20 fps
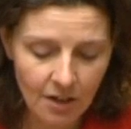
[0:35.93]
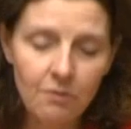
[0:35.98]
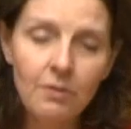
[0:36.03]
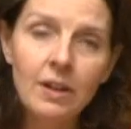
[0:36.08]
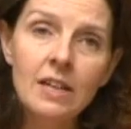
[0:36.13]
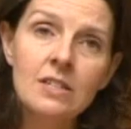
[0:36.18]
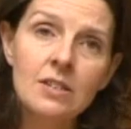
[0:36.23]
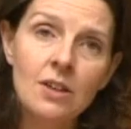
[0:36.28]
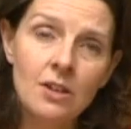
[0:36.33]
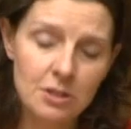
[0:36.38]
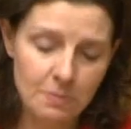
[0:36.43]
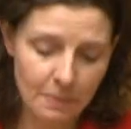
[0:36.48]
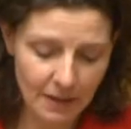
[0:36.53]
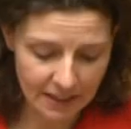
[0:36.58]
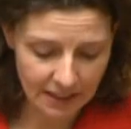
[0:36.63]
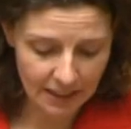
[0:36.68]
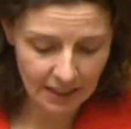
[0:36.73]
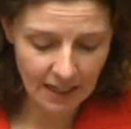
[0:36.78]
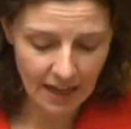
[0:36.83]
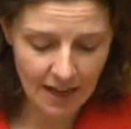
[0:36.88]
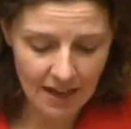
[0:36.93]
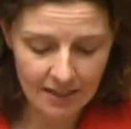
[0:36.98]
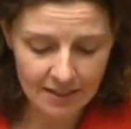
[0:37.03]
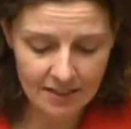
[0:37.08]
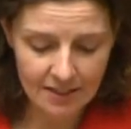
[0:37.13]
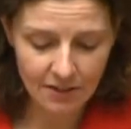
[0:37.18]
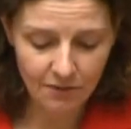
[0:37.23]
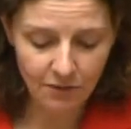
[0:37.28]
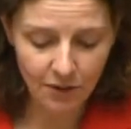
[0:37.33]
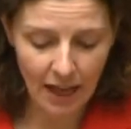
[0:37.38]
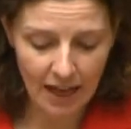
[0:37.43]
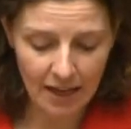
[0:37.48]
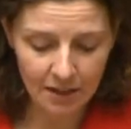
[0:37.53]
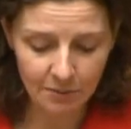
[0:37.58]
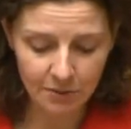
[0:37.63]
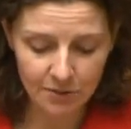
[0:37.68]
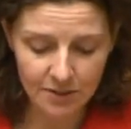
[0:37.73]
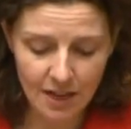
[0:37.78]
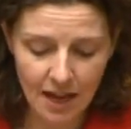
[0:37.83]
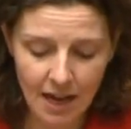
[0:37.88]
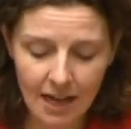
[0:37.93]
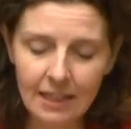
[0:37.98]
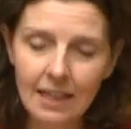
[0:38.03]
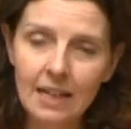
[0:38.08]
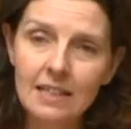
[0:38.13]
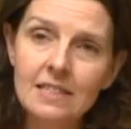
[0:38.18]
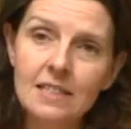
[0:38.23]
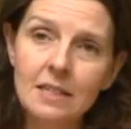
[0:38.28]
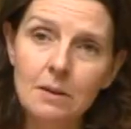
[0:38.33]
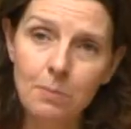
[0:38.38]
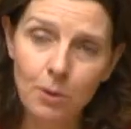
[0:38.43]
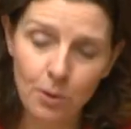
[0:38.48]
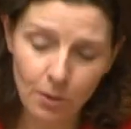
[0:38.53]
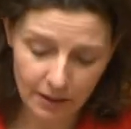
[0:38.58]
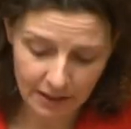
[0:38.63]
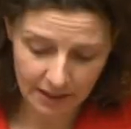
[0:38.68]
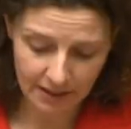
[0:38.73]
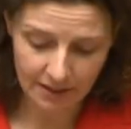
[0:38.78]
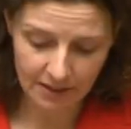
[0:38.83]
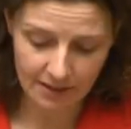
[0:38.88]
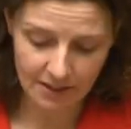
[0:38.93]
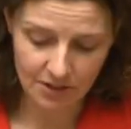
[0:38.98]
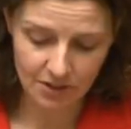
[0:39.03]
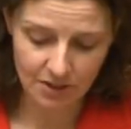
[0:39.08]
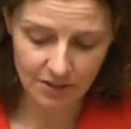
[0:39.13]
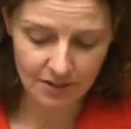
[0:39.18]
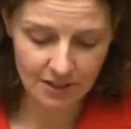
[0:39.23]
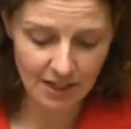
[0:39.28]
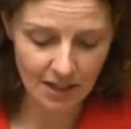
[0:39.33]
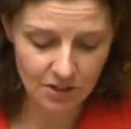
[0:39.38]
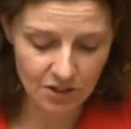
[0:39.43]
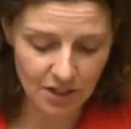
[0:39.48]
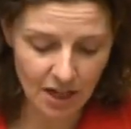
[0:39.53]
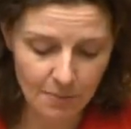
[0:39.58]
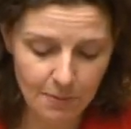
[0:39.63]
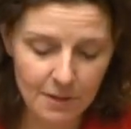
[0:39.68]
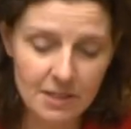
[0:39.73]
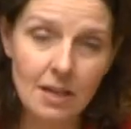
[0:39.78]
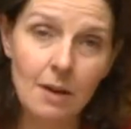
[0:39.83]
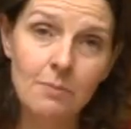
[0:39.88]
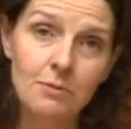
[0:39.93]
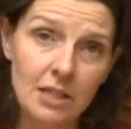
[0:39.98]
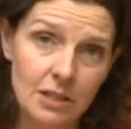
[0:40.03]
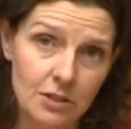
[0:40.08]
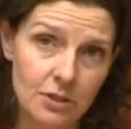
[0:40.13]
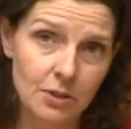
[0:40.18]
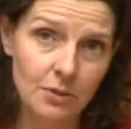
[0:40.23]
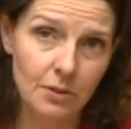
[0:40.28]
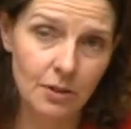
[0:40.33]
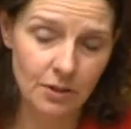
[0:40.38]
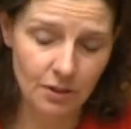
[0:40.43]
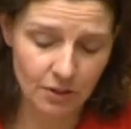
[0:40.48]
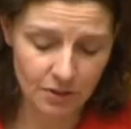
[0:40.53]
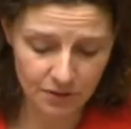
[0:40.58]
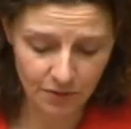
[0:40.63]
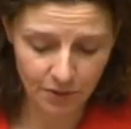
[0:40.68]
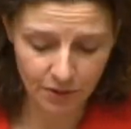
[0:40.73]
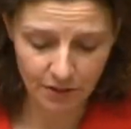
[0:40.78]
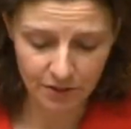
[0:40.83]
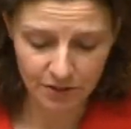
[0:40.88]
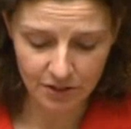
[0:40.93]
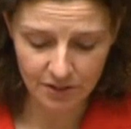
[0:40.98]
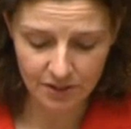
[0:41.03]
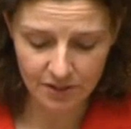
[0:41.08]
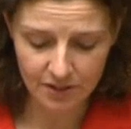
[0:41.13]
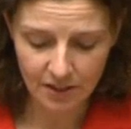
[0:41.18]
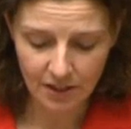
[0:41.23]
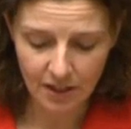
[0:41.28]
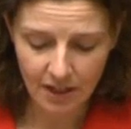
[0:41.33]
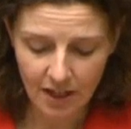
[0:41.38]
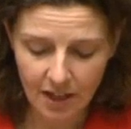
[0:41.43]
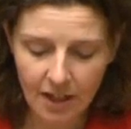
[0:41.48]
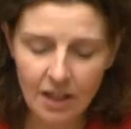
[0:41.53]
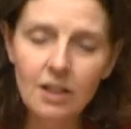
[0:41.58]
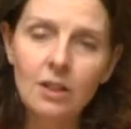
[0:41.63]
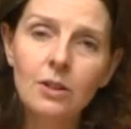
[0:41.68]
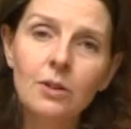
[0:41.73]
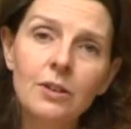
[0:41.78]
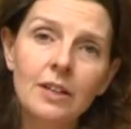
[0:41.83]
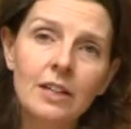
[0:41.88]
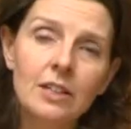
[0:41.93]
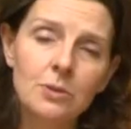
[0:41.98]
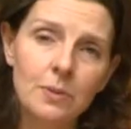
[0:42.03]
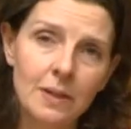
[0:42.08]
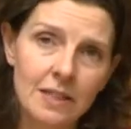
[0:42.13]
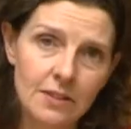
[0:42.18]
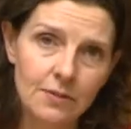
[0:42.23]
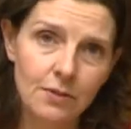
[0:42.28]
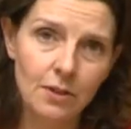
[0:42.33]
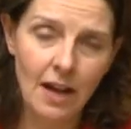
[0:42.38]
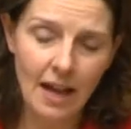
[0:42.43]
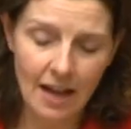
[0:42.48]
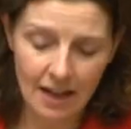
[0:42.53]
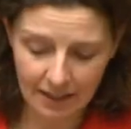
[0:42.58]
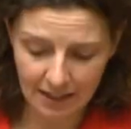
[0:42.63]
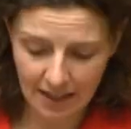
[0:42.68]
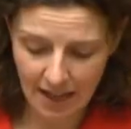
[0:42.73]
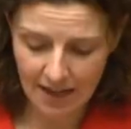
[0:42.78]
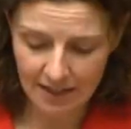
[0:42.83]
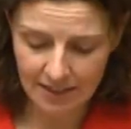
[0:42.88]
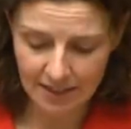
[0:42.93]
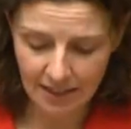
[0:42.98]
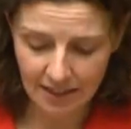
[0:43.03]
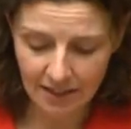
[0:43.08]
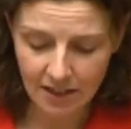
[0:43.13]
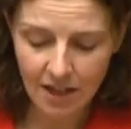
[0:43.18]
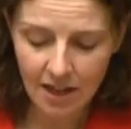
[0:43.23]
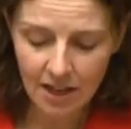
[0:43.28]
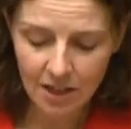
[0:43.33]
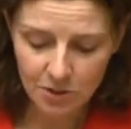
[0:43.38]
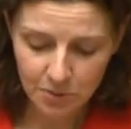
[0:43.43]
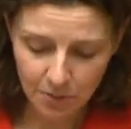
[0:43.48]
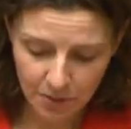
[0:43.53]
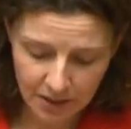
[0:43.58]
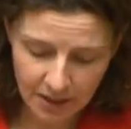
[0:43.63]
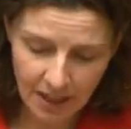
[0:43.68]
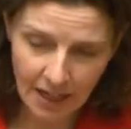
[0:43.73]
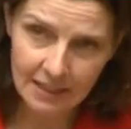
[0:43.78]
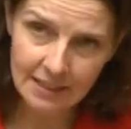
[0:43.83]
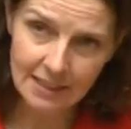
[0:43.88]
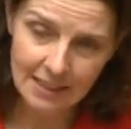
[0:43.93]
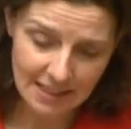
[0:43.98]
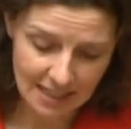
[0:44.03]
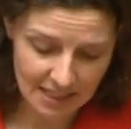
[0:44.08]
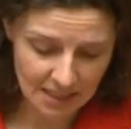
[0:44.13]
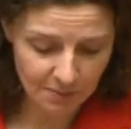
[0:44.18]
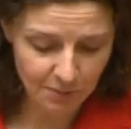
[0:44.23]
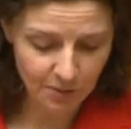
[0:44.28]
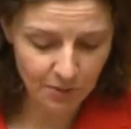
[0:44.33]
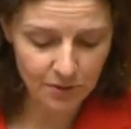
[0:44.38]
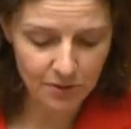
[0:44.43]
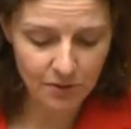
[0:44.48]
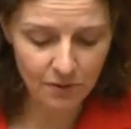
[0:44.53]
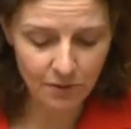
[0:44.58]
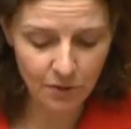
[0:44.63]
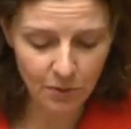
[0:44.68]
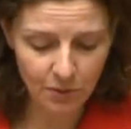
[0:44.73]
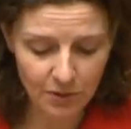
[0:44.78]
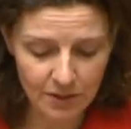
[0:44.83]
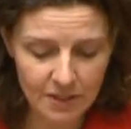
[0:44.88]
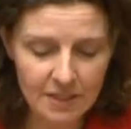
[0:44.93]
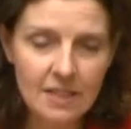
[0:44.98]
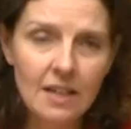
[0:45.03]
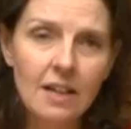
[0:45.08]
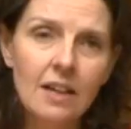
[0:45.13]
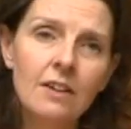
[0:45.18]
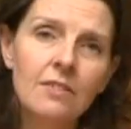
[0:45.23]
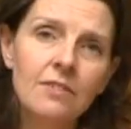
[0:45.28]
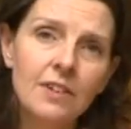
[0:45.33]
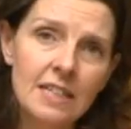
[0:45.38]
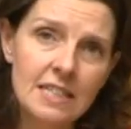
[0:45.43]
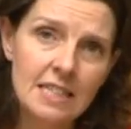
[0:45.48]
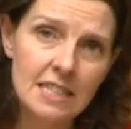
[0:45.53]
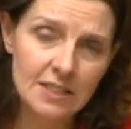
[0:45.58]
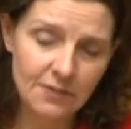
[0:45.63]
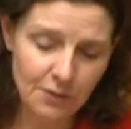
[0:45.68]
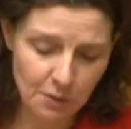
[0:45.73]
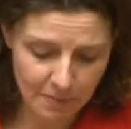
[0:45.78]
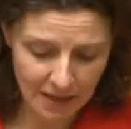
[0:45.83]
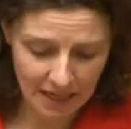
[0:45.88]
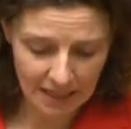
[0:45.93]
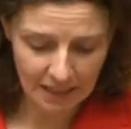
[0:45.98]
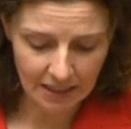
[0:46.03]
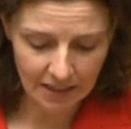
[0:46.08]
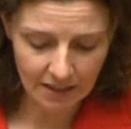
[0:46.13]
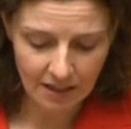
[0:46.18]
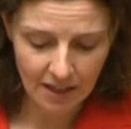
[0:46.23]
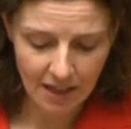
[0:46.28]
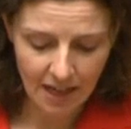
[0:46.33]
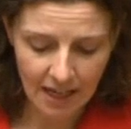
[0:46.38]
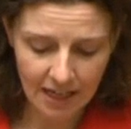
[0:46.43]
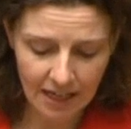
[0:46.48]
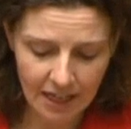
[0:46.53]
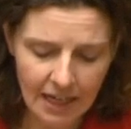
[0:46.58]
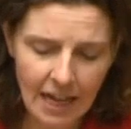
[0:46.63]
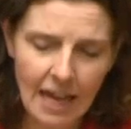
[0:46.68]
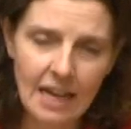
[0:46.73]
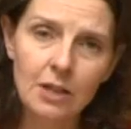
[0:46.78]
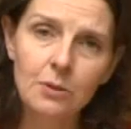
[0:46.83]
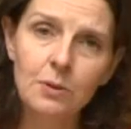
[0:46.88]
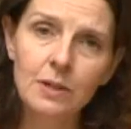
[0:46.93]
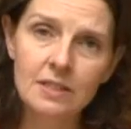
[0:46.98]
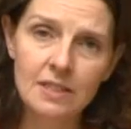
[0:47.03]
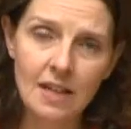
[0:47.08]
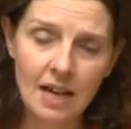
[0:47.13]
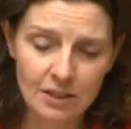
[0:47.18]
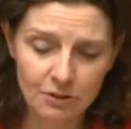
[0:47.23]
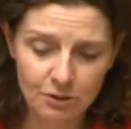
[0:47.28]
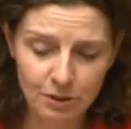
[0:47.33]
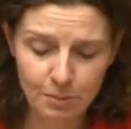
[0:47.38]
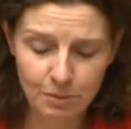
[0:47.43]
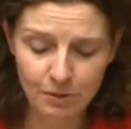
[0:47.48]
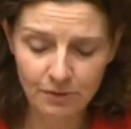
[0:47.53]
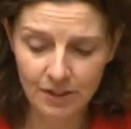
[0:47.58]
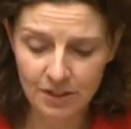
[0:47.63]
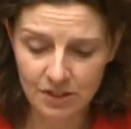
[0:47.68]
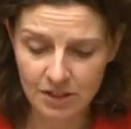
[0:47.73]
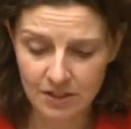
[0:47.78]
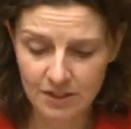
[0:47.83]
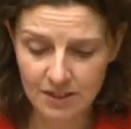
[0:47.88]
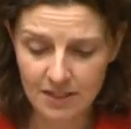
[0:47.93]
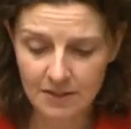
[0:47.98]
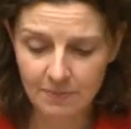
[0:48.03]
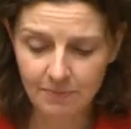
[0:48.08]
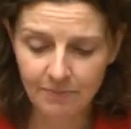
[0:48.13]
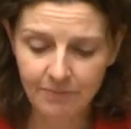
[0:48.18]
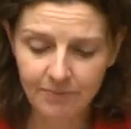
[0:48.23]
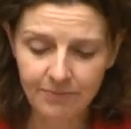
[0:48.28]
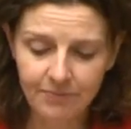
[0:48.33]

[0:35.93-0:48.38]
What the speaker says: Research by the Alliance for Animals highlights the appalling conditions that sheep are subject to on those voyages, including 24-hour lighting, 90 decibels of noise, faeces for bedding, and inadequate dietary provisions.